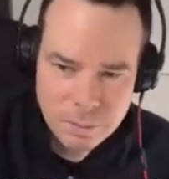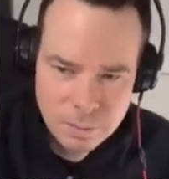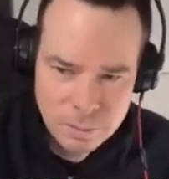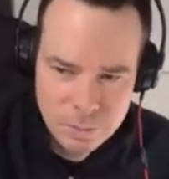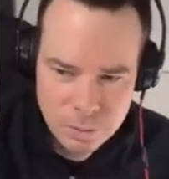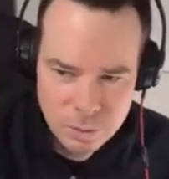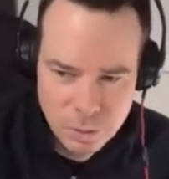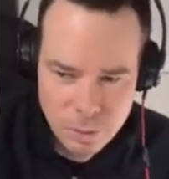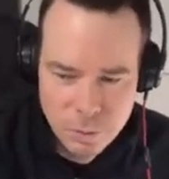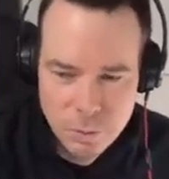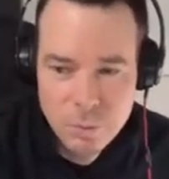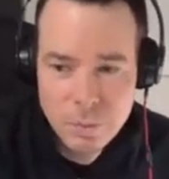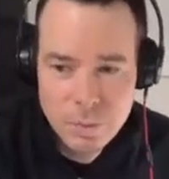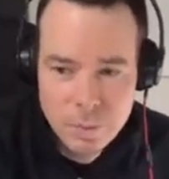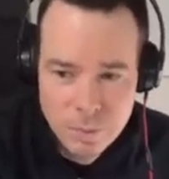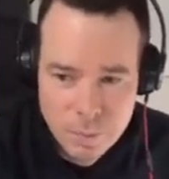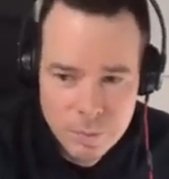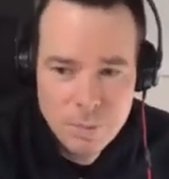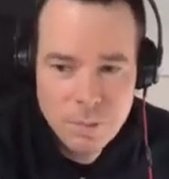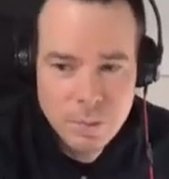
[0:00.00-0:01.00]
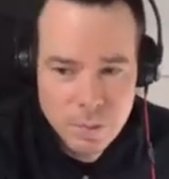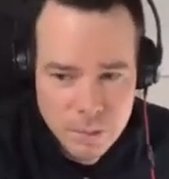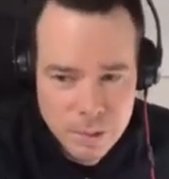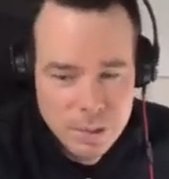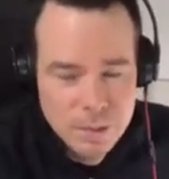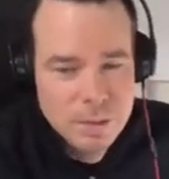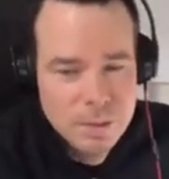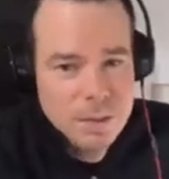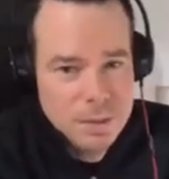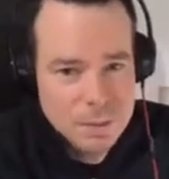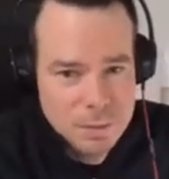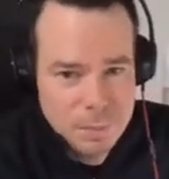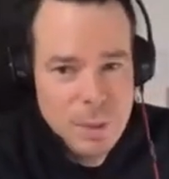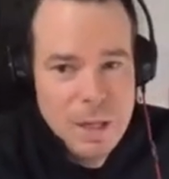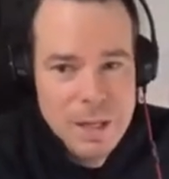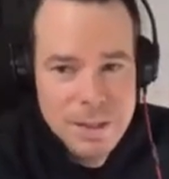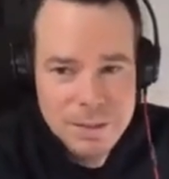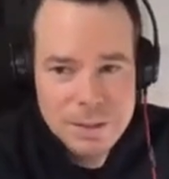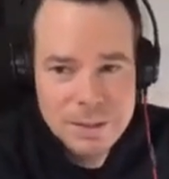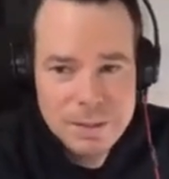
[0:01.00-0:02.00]
So this is
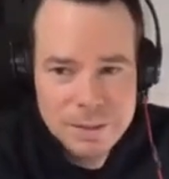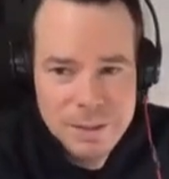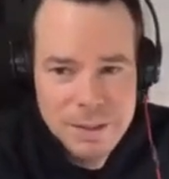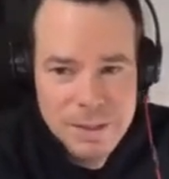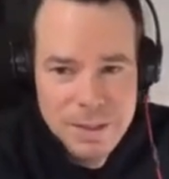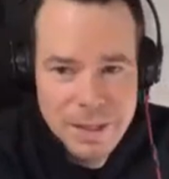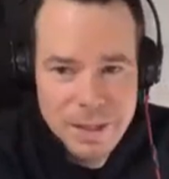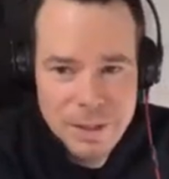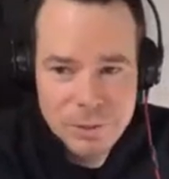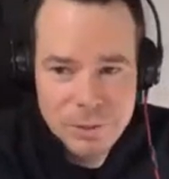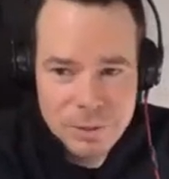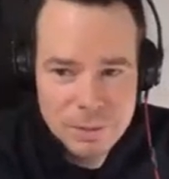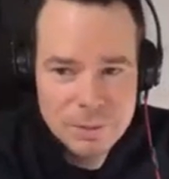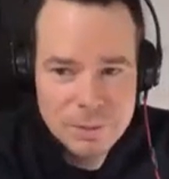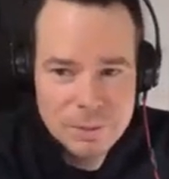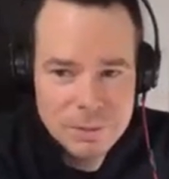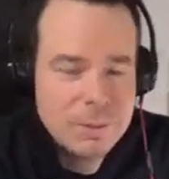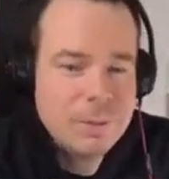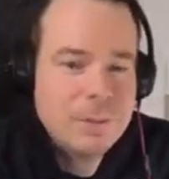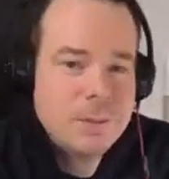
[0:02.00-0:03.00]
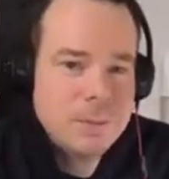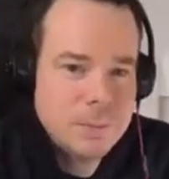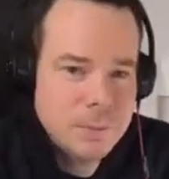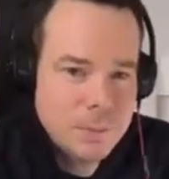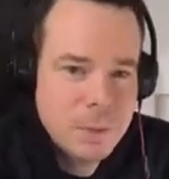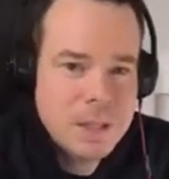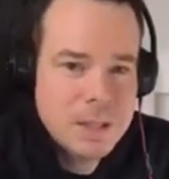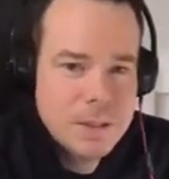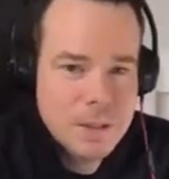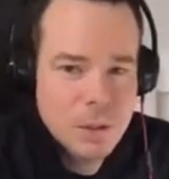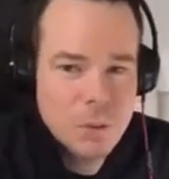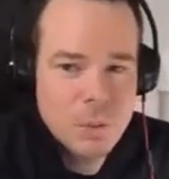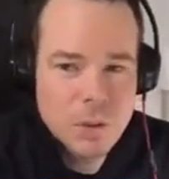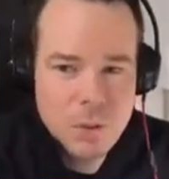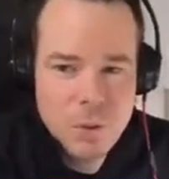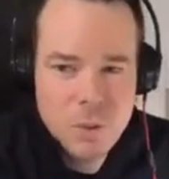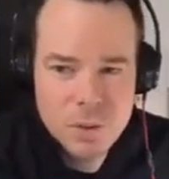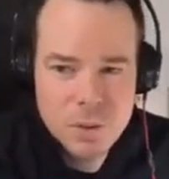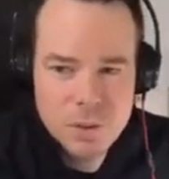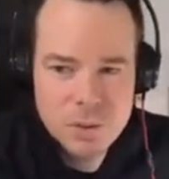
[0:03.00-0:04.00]
basically, now we can deal with
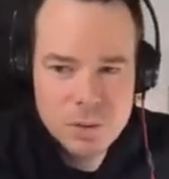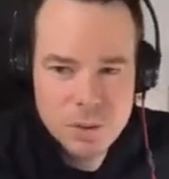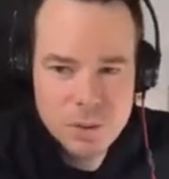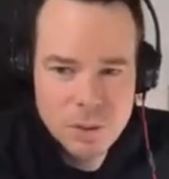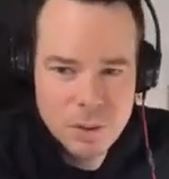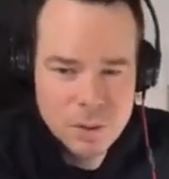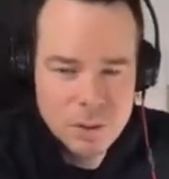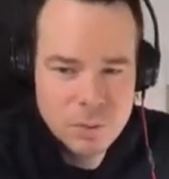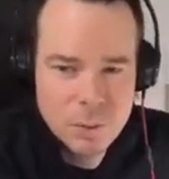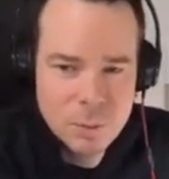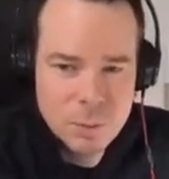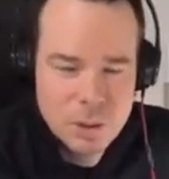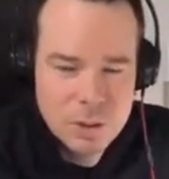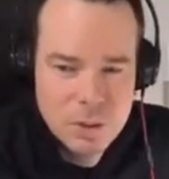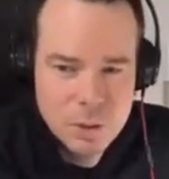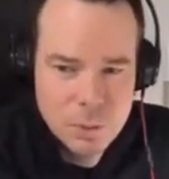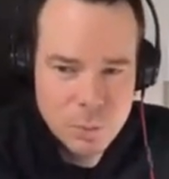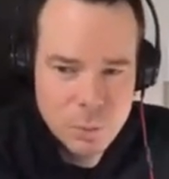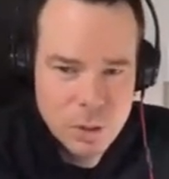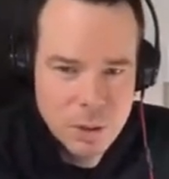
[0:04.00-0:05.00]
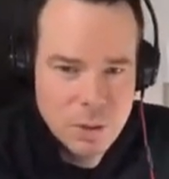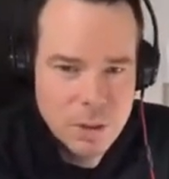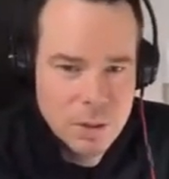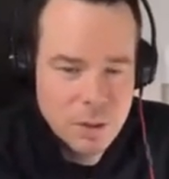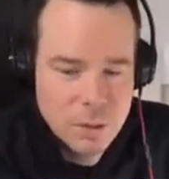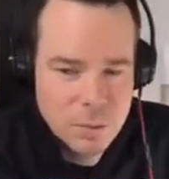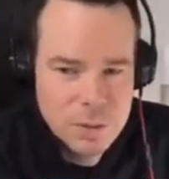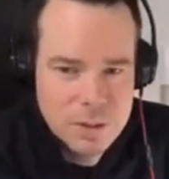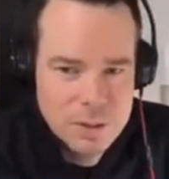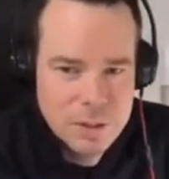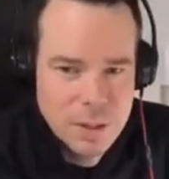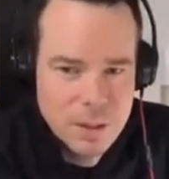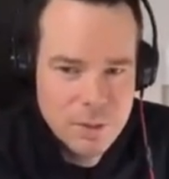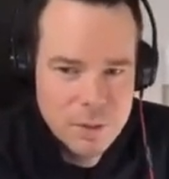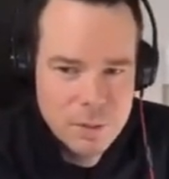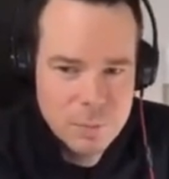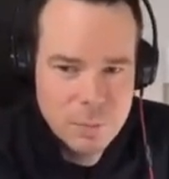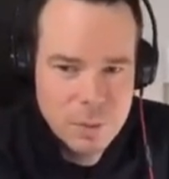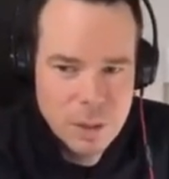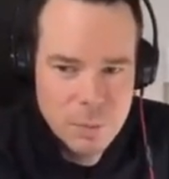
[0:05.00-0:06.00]
corners on the Rubik's Cube. We know how to 3-cycle
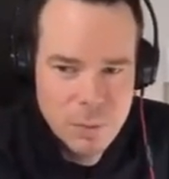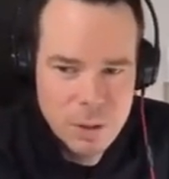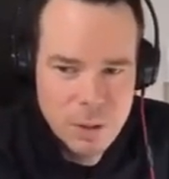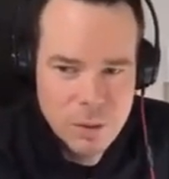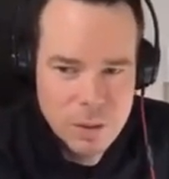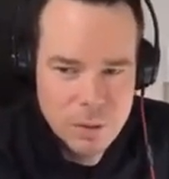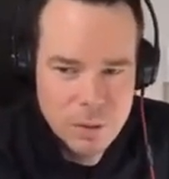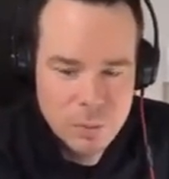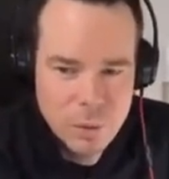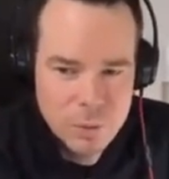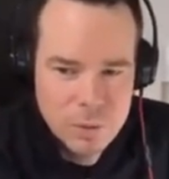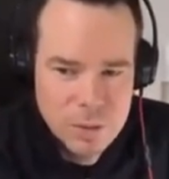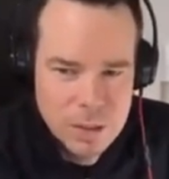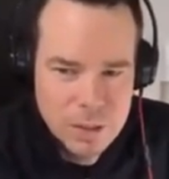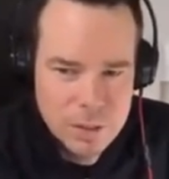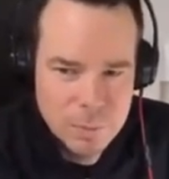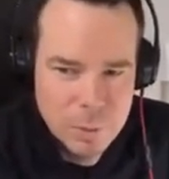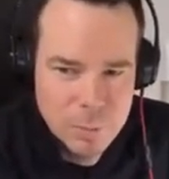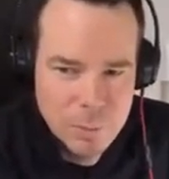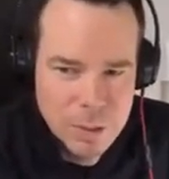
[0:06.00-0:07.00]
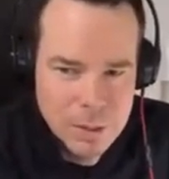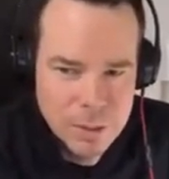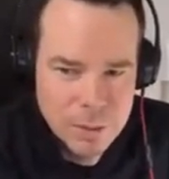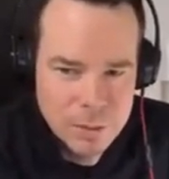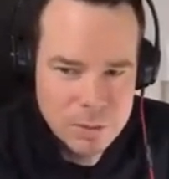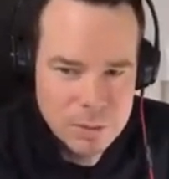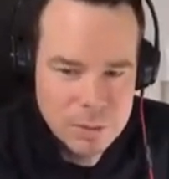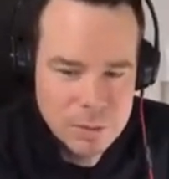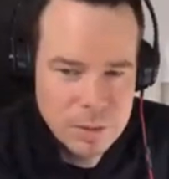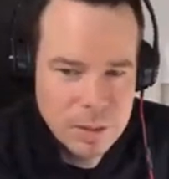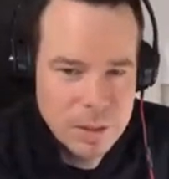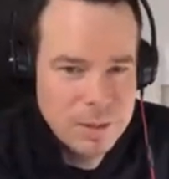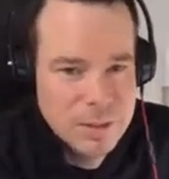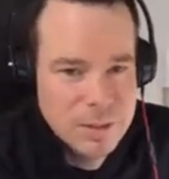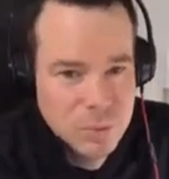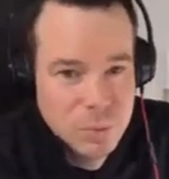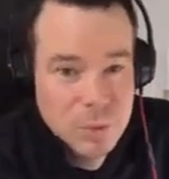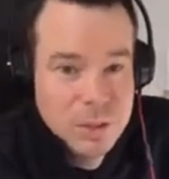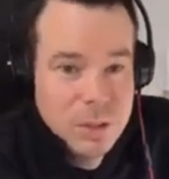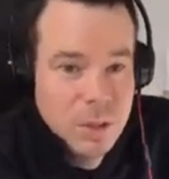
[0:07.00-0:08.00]
them, and we know how to rotate them in pairs. And
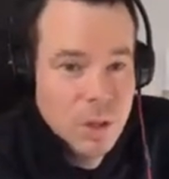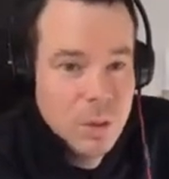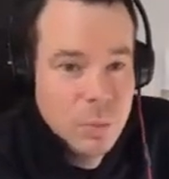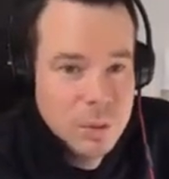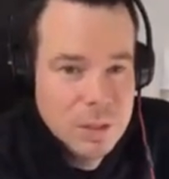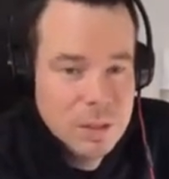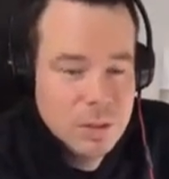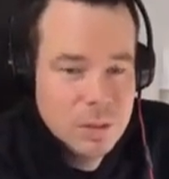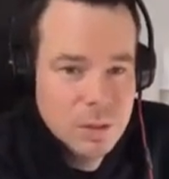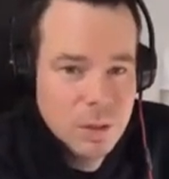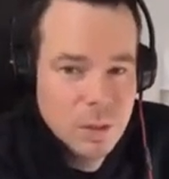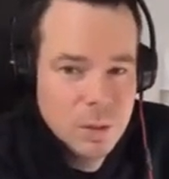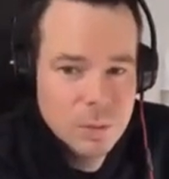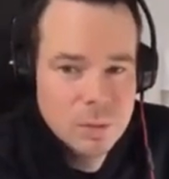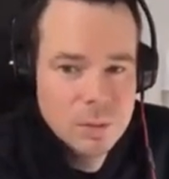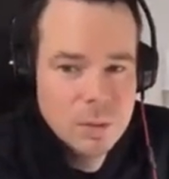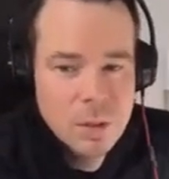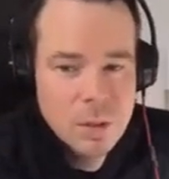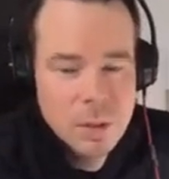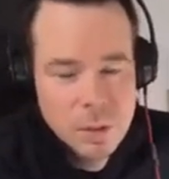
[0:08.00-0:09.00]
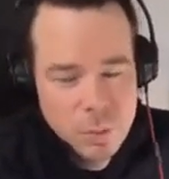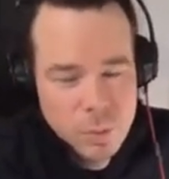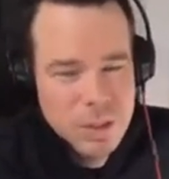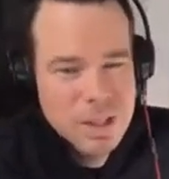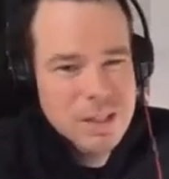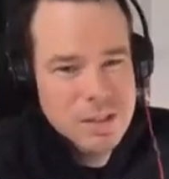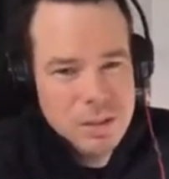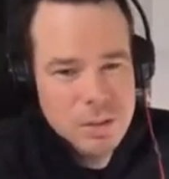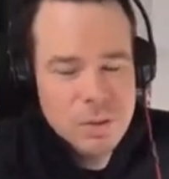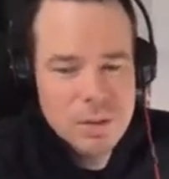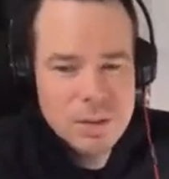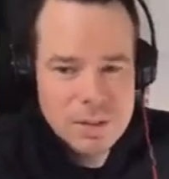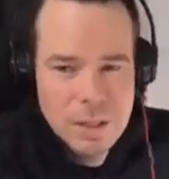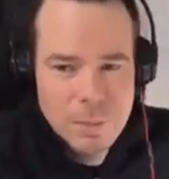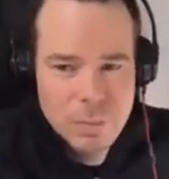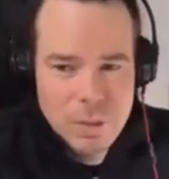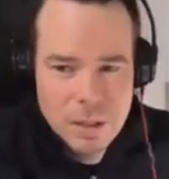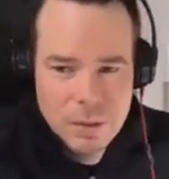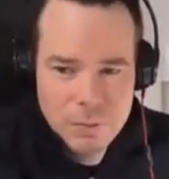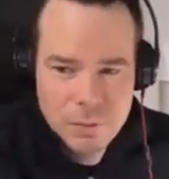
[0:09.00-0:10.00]
that's really all we need to know. We need to do the same
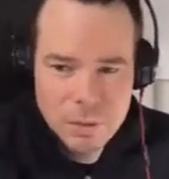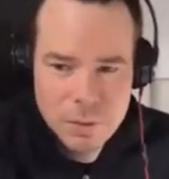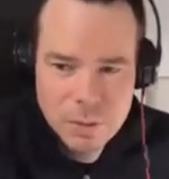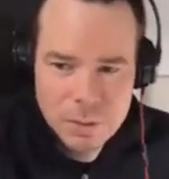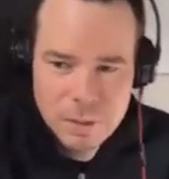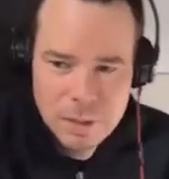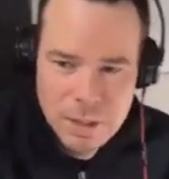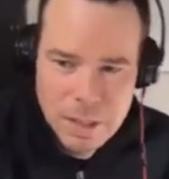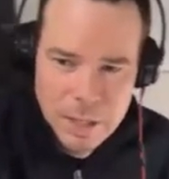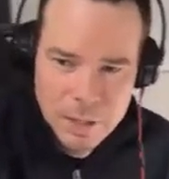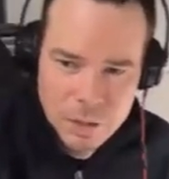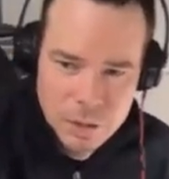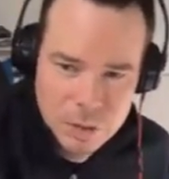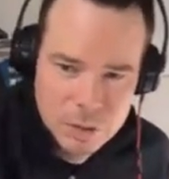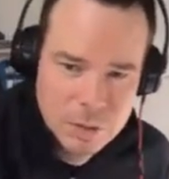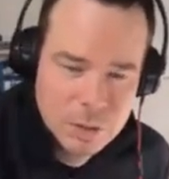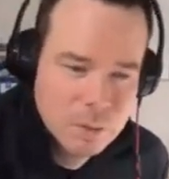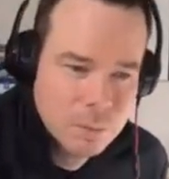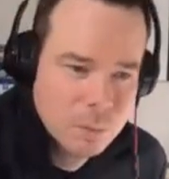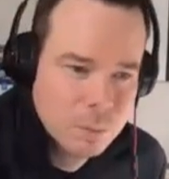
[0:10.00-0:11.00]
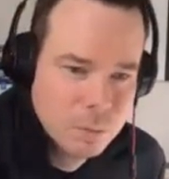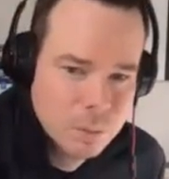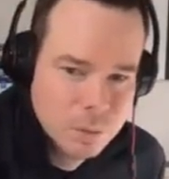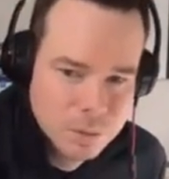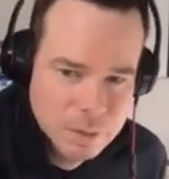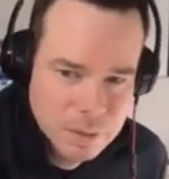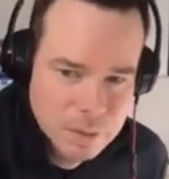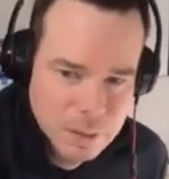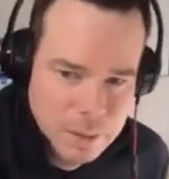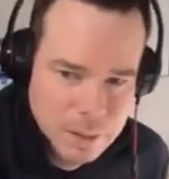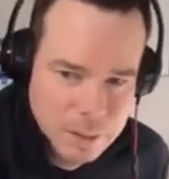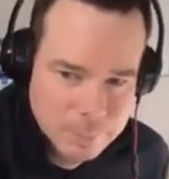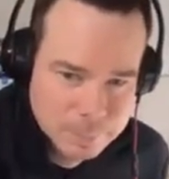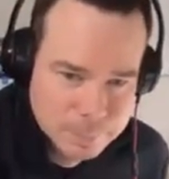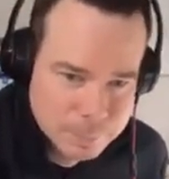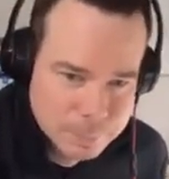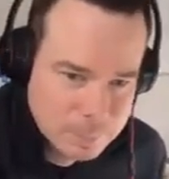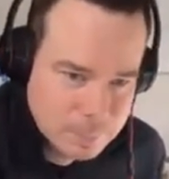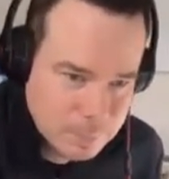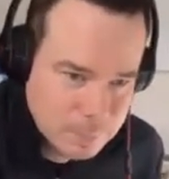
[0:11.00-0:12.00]
thing for the edges, and we'll see that
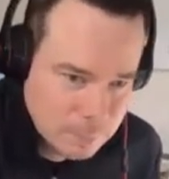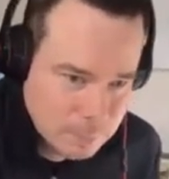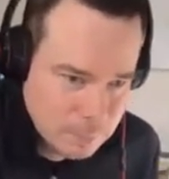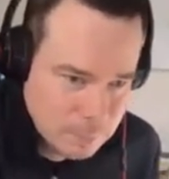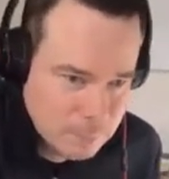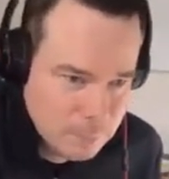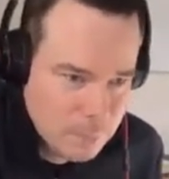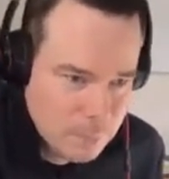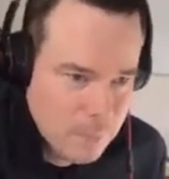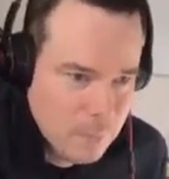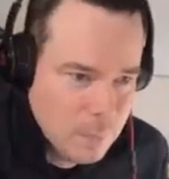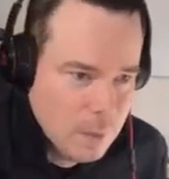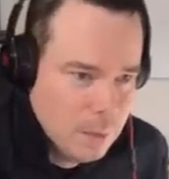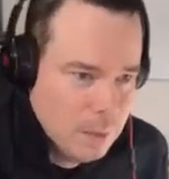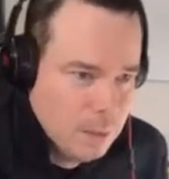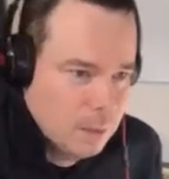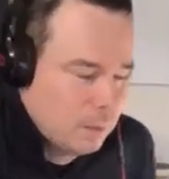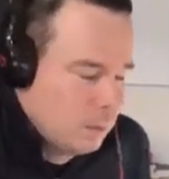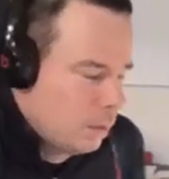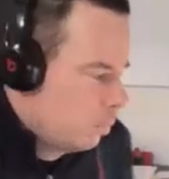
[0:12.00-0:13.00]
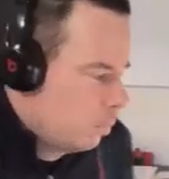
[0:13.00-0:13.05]
in a little